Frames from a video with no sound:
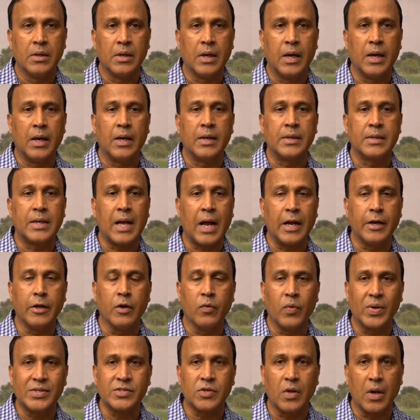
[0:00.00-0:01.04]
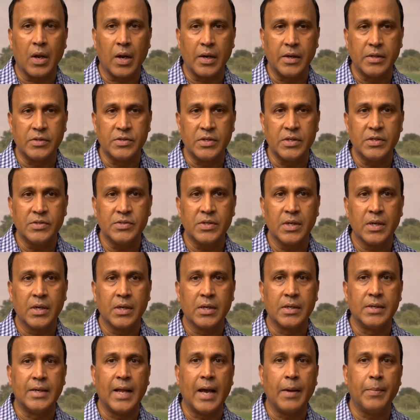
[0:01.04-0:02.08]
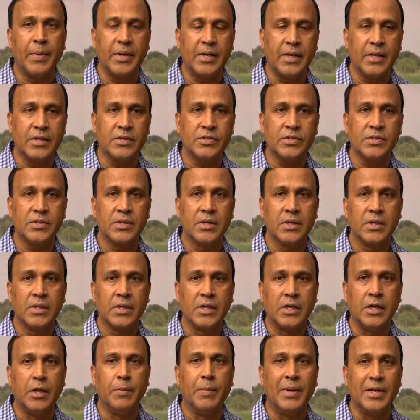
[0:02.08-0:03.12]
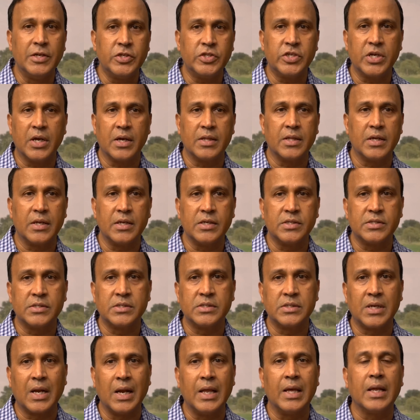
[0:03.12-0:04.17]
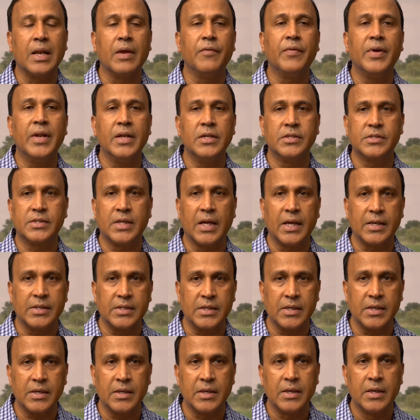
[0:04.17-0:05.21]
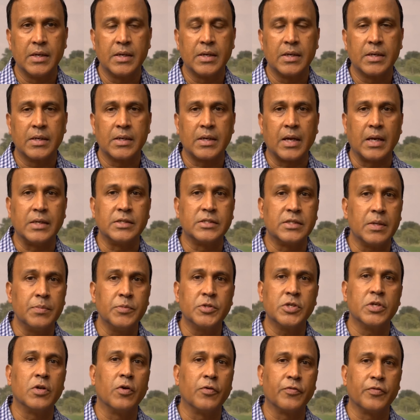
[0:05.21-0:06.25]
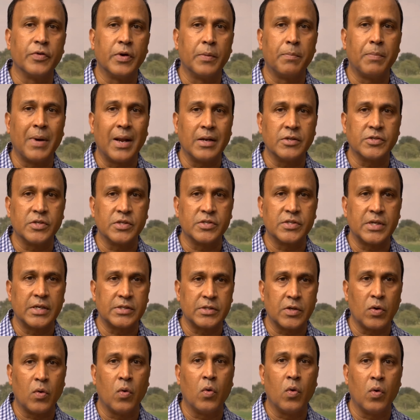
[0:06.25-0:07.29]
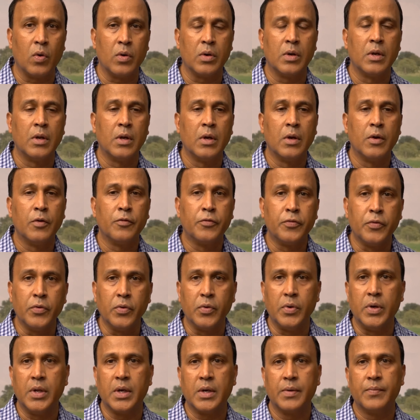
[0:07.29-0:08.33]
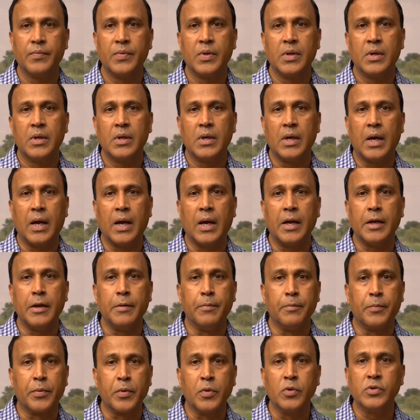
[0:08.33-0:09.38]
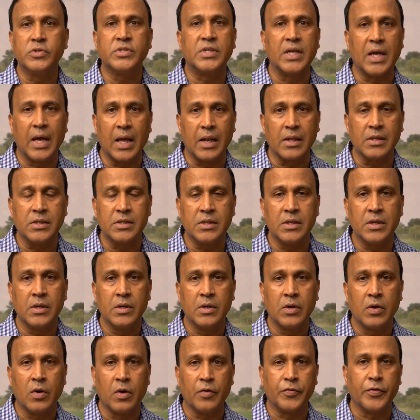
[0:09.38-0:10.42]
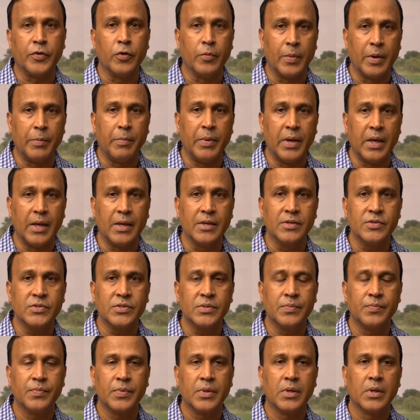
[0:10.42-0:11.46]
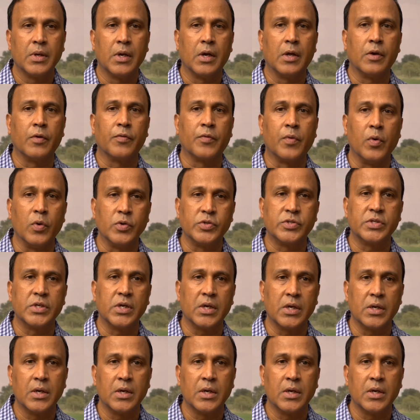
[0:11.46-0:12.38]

cardiovascular disease, diabetics, dementia, there is clear evidence that consumption of pulses as a whole food improves the health of human beings. And of course,